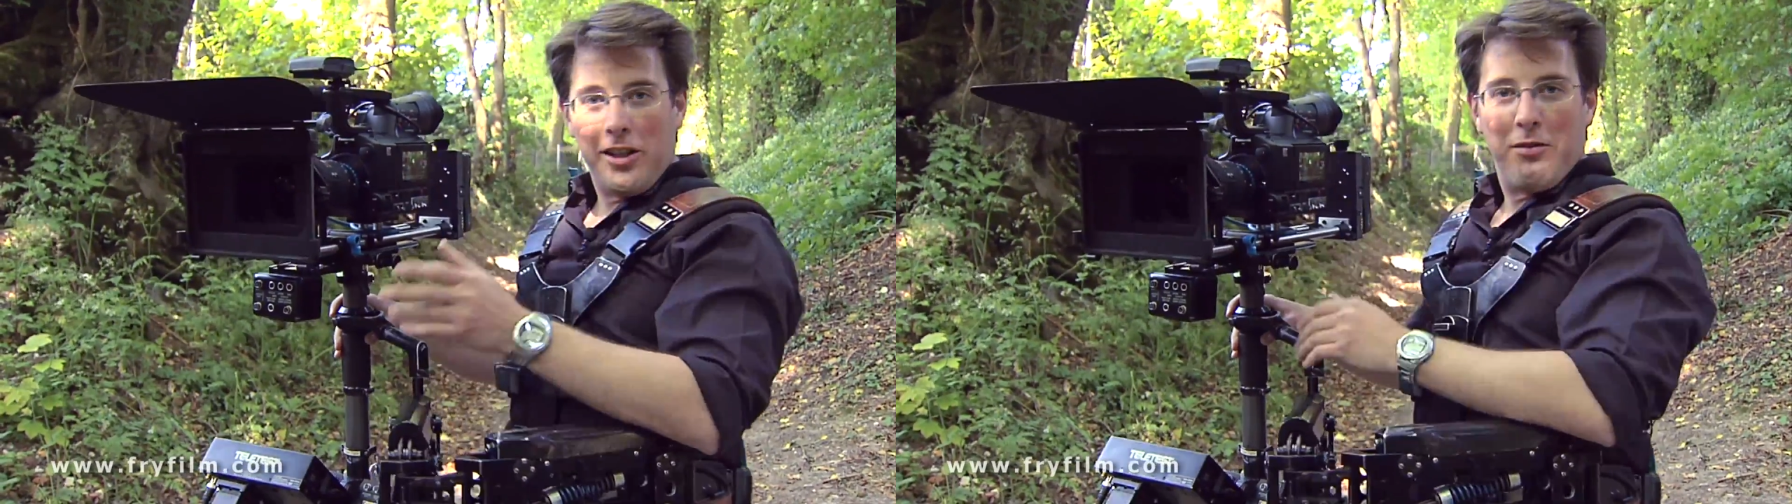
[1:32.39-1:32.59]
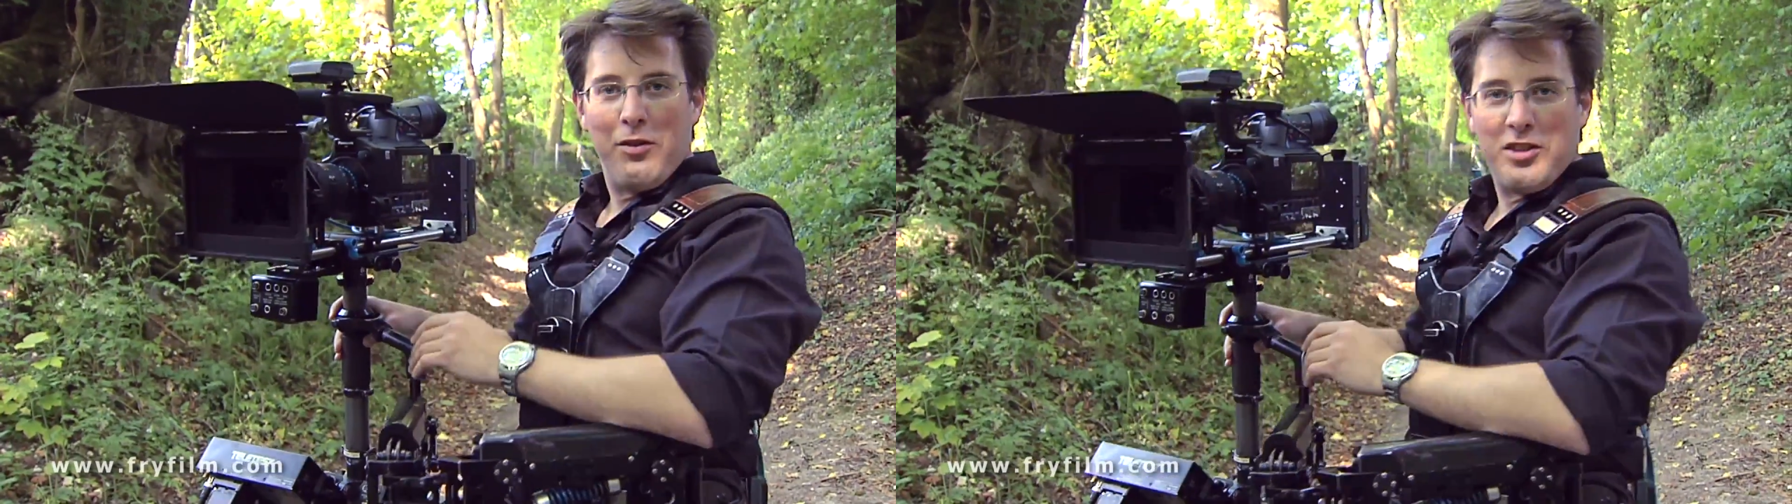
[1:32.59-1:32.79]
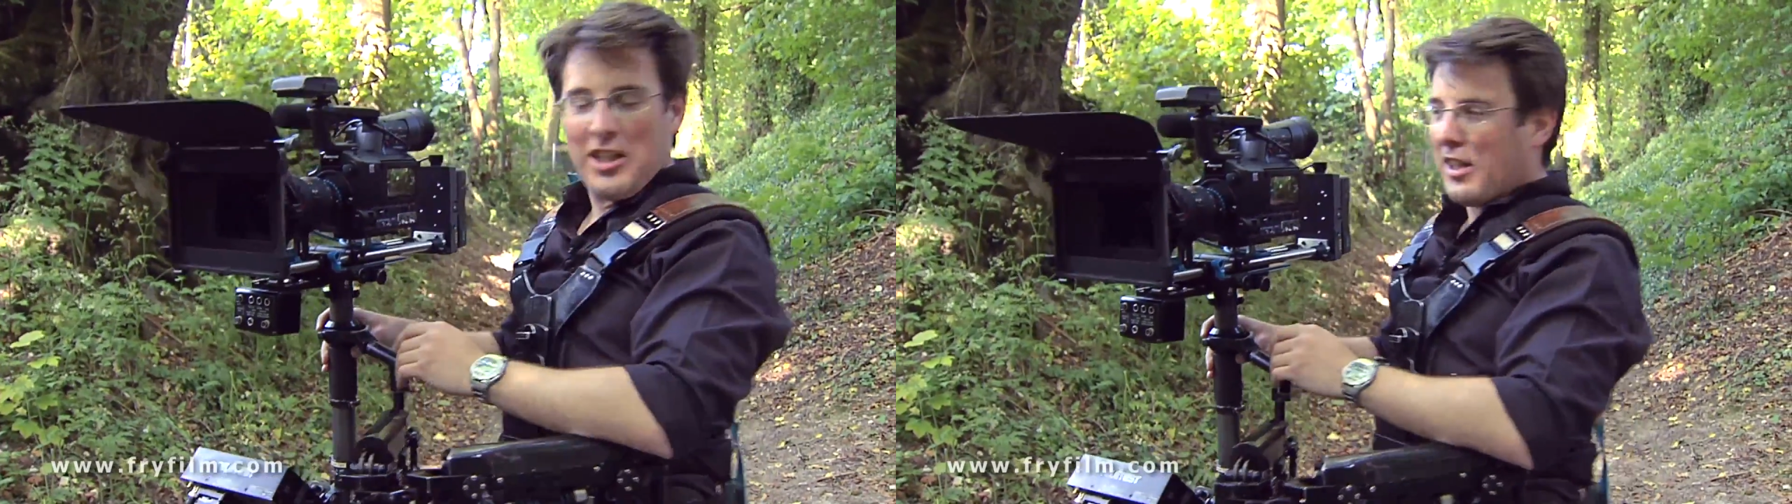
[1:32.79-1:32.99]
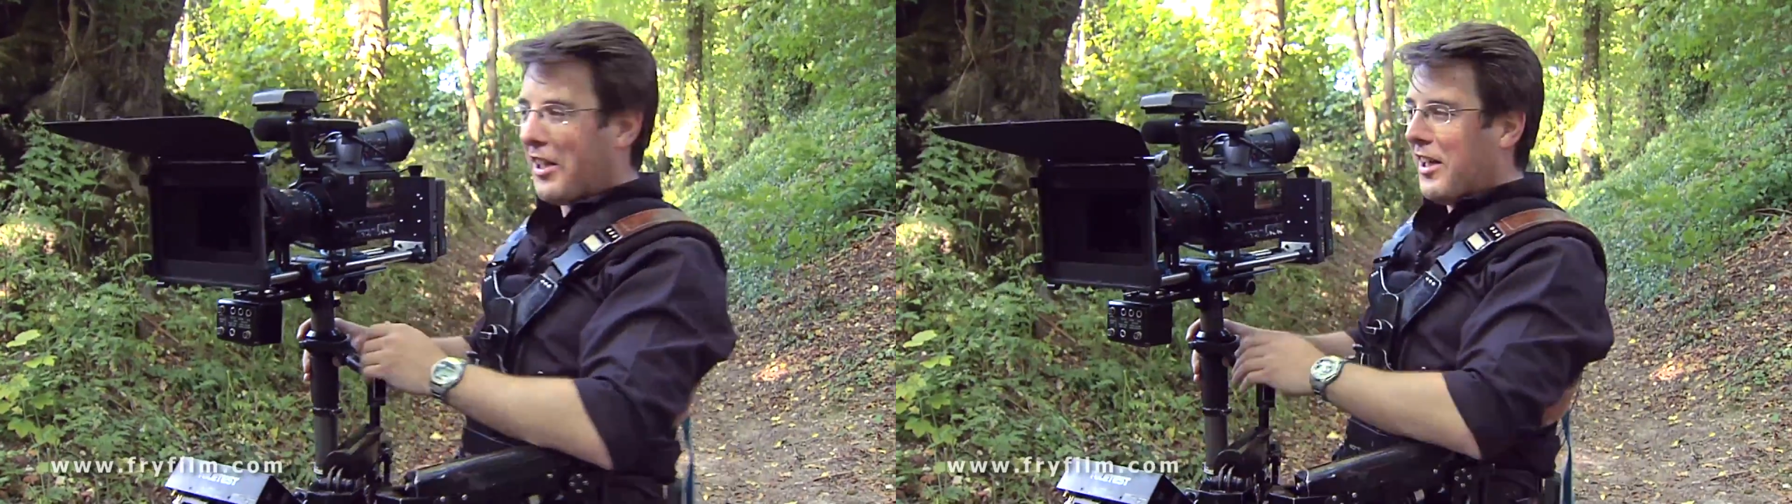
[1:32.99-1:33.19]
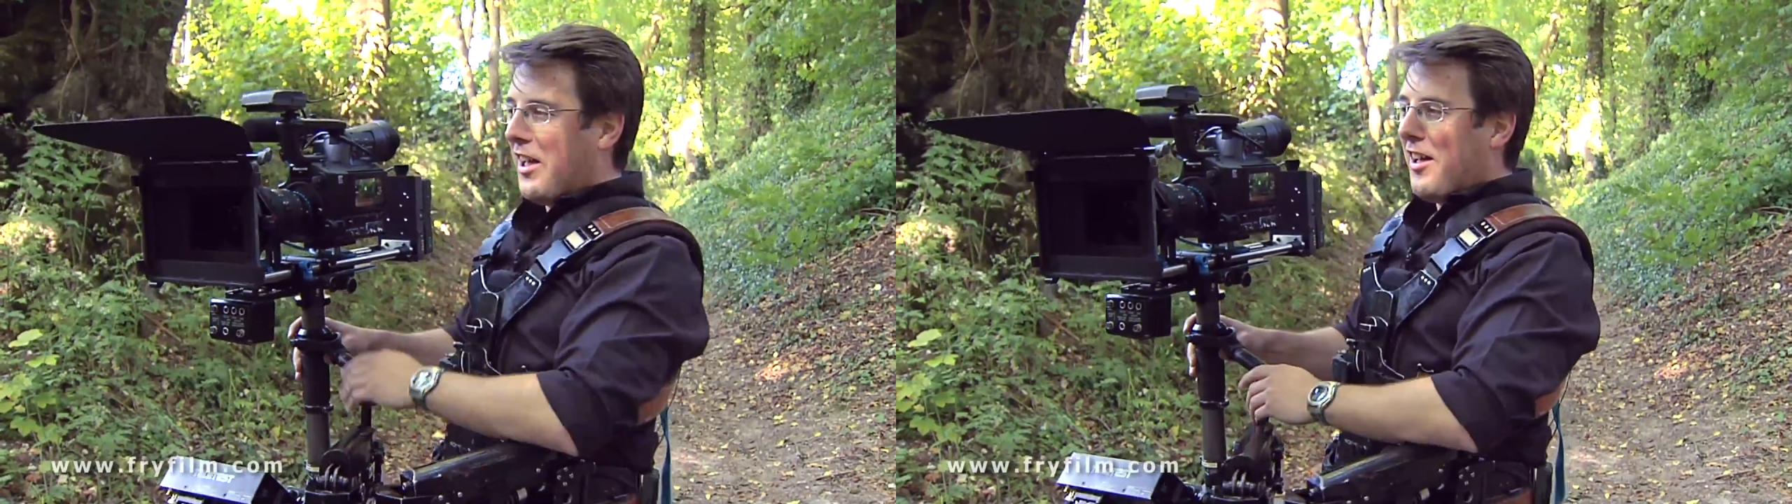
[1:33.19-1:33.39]
And if you've seen
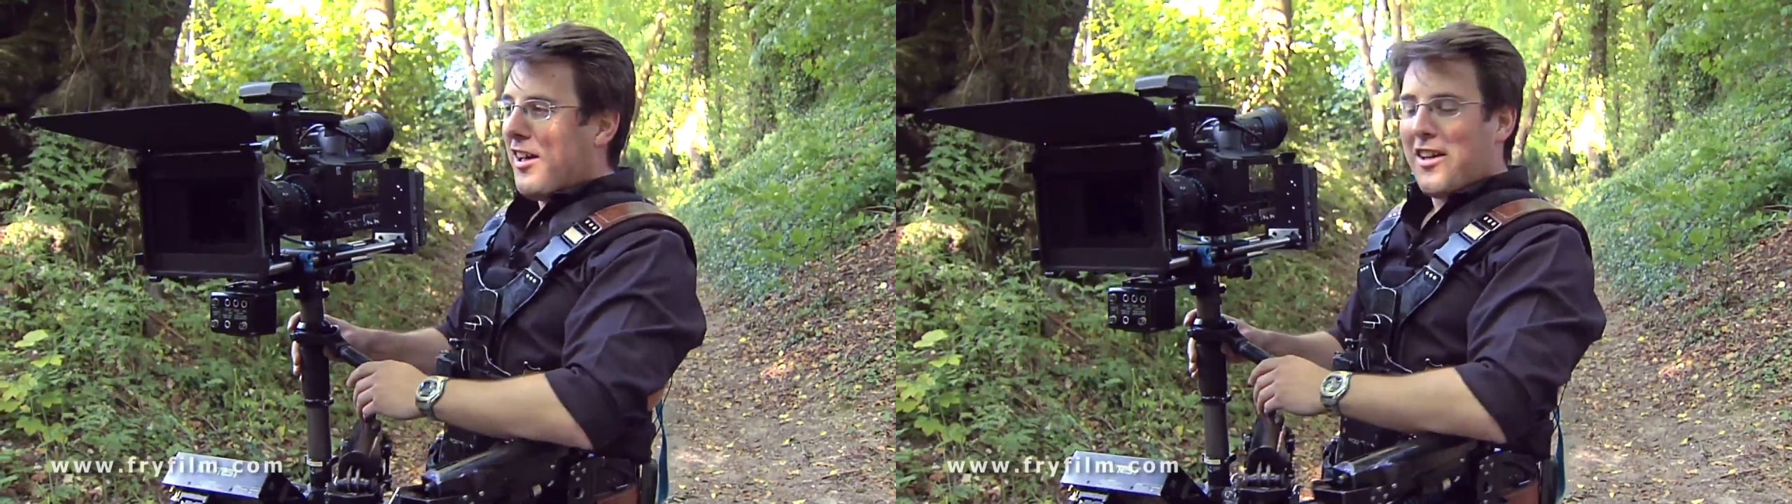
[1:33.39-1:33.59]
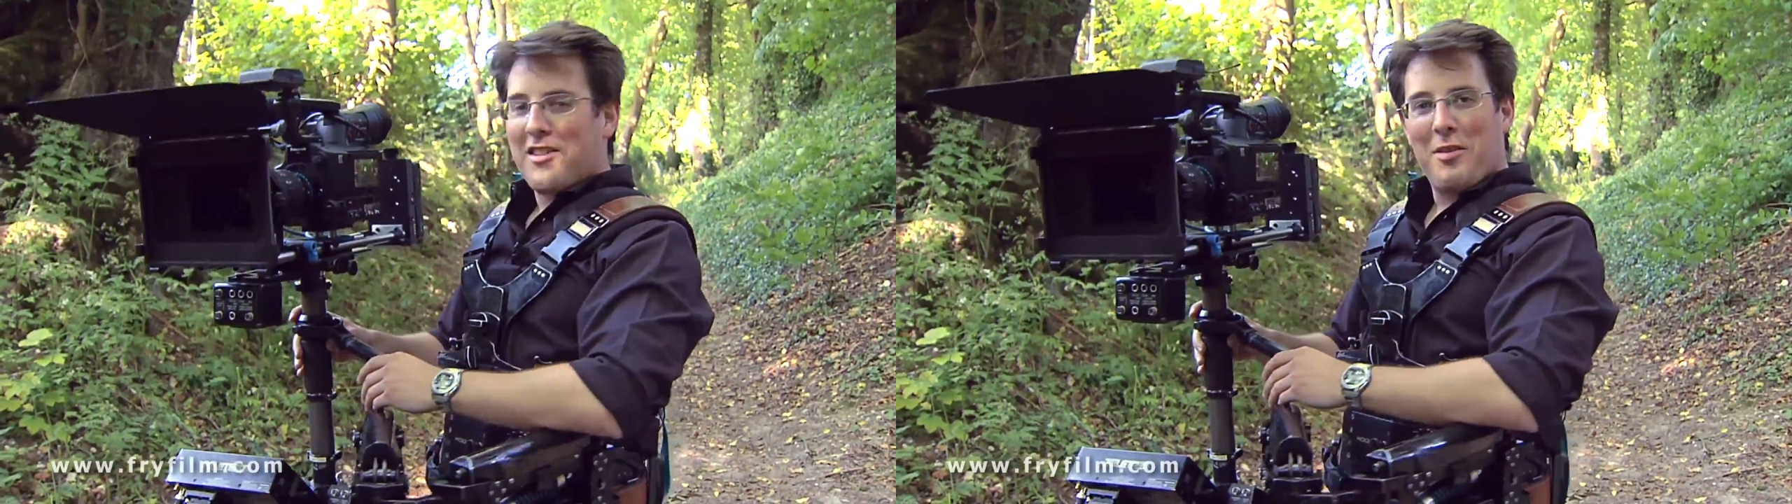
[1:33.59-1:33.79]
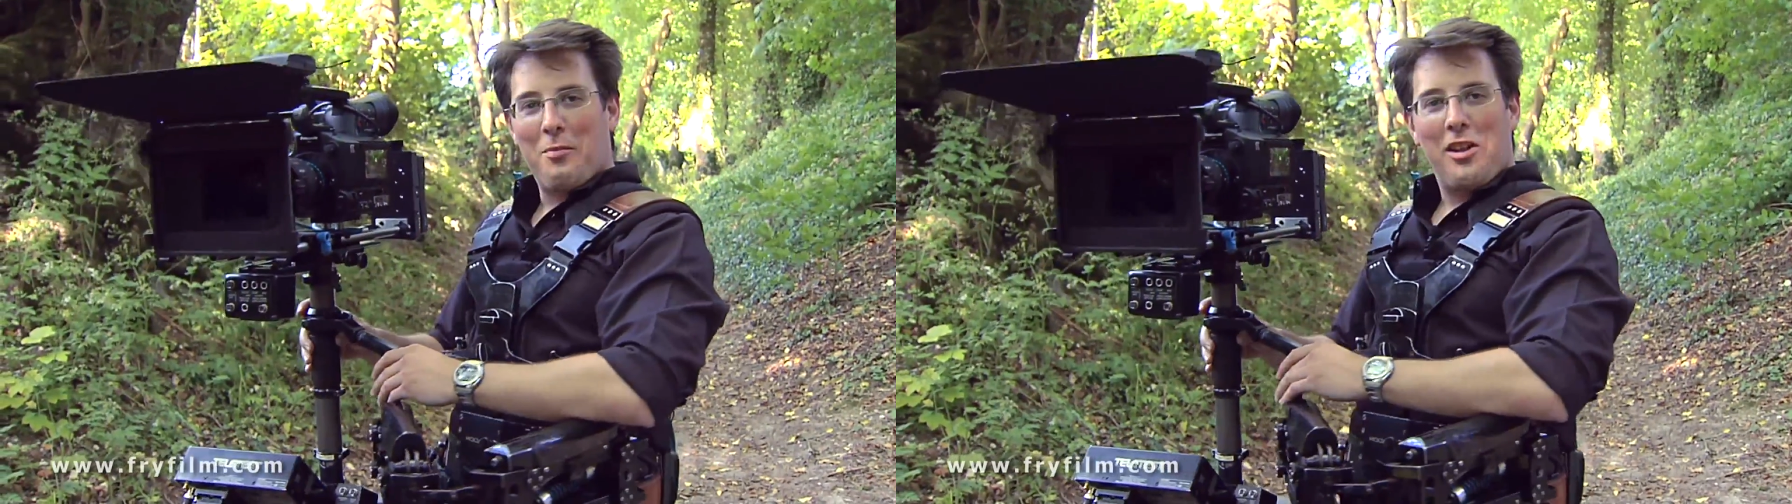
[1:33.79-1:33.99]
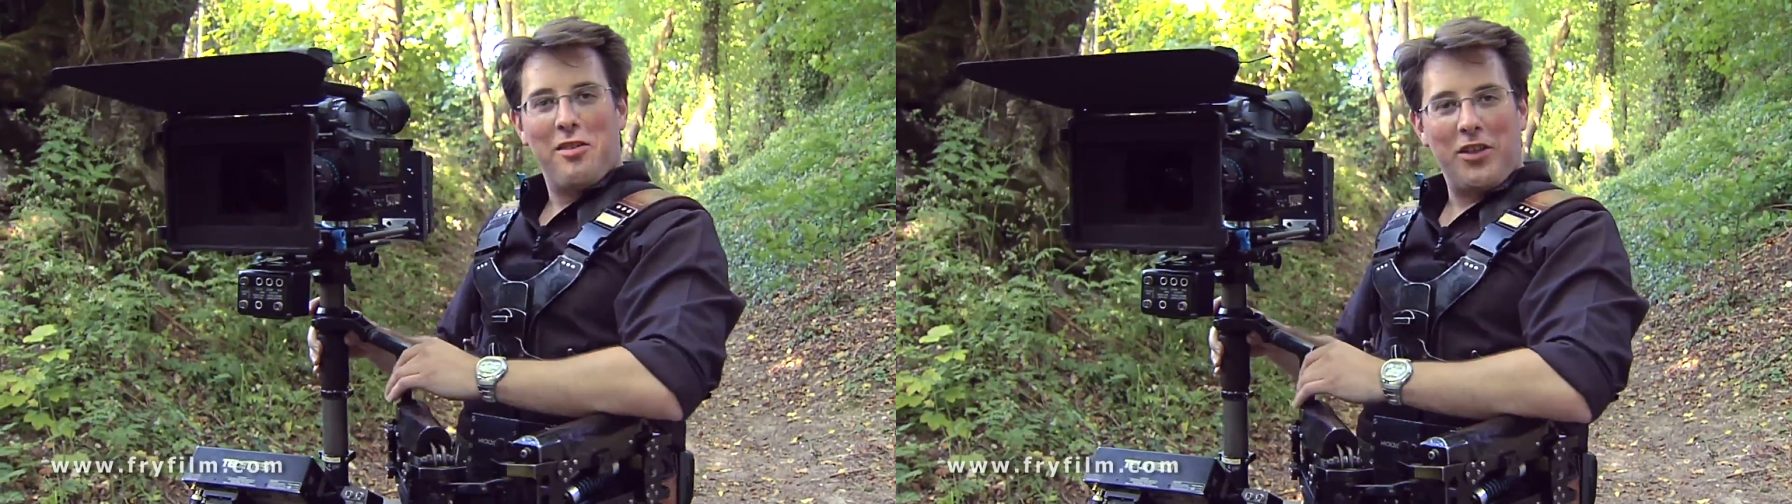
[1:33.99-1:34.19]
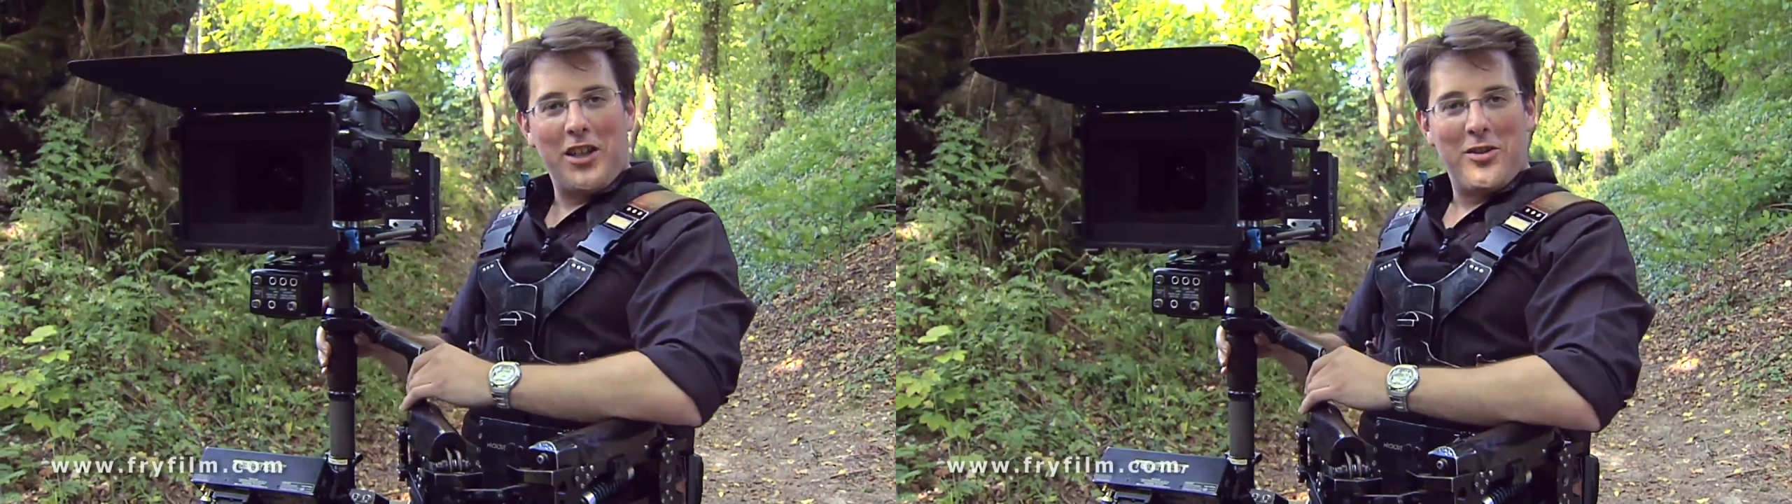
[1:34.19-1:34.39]
some of my
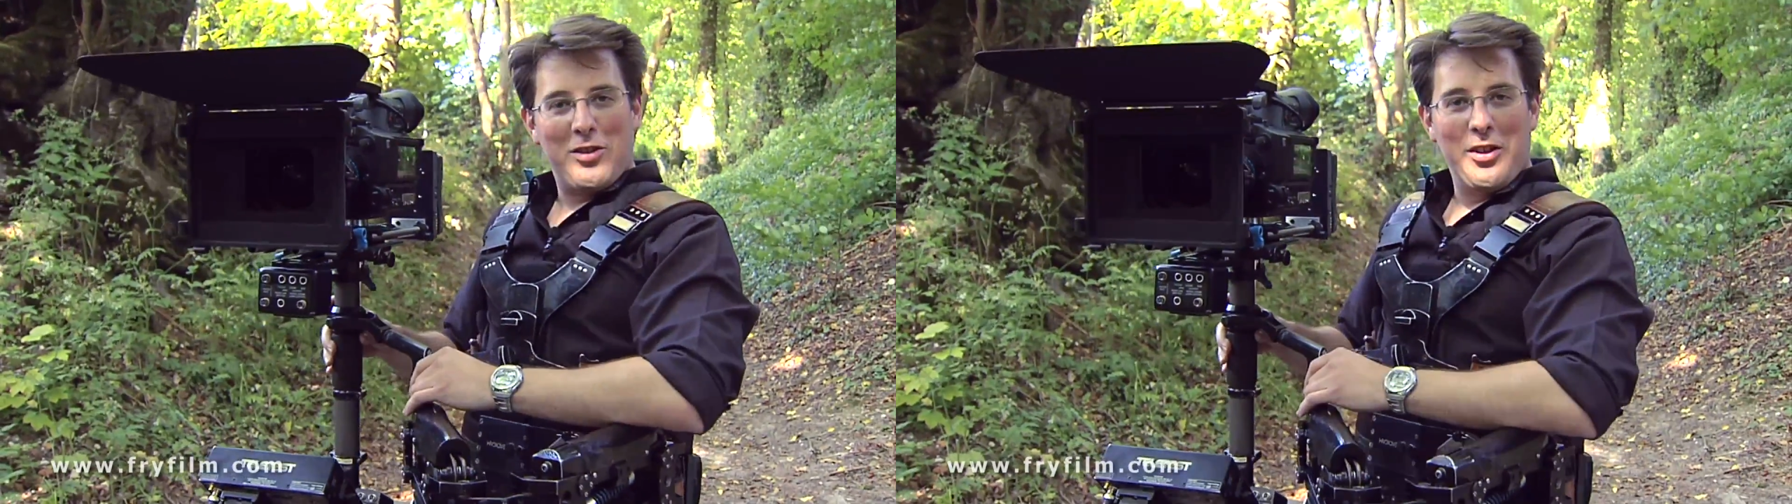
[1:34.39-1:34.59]
other videos,